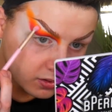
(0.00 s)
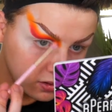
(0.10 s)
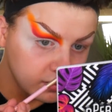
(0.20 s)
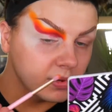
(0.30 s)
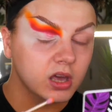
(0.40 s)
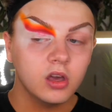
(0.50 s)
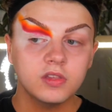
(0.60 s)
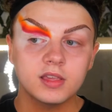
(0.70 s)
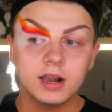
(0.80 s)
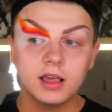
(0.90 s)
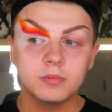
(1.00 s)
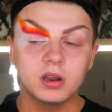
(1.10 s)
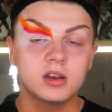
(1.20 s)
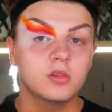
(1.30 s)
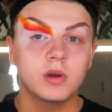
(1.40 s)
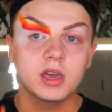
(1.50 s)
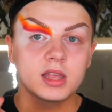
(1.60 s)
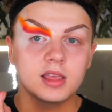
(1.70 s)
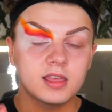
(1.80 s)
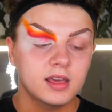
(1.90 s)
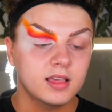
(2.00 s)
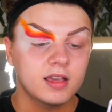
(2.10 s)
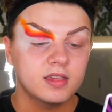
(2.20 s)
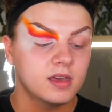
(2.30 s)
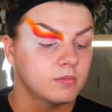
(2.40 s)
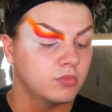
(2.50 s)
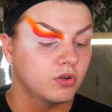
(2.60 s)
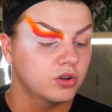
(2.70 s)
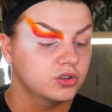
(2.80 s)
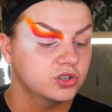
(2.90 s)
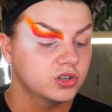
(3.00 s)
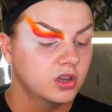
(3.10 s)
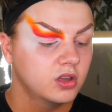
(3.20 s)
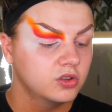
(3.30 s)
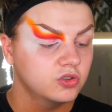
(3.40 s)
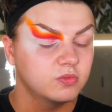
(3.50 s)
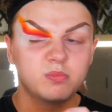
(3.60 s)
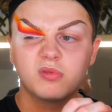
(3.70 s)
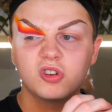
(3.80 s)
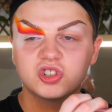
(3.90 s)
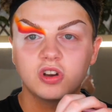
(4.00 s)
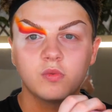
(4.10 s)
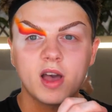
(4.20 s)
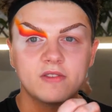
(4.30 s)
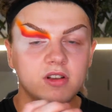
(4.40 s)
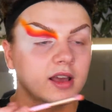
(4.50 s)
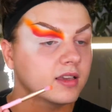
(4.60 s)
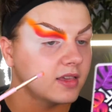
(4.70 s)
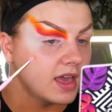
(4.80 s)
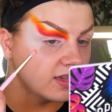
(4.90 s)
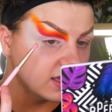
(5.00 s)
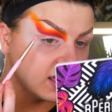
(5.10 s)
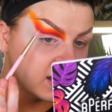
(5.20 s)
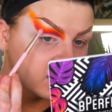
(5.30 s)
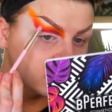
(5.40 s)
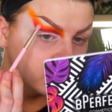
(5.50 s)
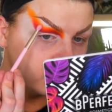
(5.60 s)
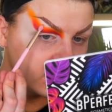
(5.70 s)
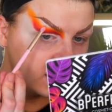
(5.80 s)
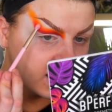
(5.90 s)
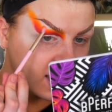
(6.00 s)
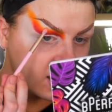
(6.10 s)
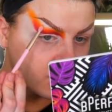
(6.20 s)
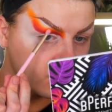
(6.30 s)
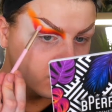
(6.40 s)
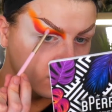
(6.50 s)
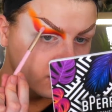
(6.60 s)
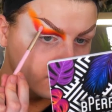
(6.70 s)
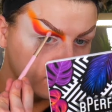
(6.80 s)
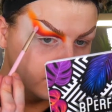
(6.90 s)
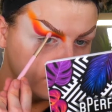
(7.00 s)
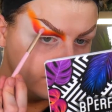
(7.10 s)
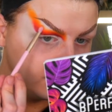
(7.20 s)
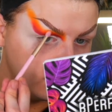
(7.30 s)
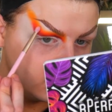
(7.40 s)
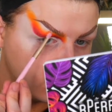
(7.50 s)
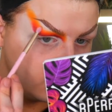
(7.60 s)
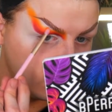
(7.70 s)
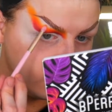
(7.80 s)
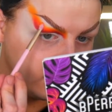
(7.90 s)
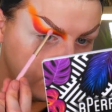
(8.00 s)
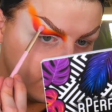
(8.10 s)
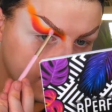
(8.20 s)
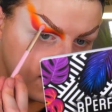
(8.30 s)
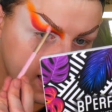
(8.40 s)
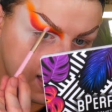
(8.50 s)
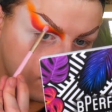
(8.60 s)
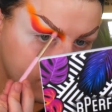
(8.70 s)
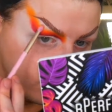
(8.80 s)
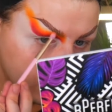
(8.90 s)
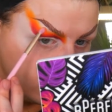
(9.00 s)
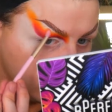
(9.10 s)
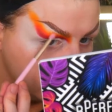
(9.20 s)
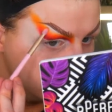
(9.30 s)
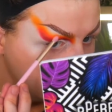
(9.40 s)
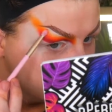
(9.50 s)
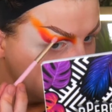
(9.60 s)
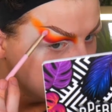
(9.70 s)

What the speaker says: And because it's the last blend as well, you can take the exact same brush, just brush off whatever excess and then just blend it out with the same brush.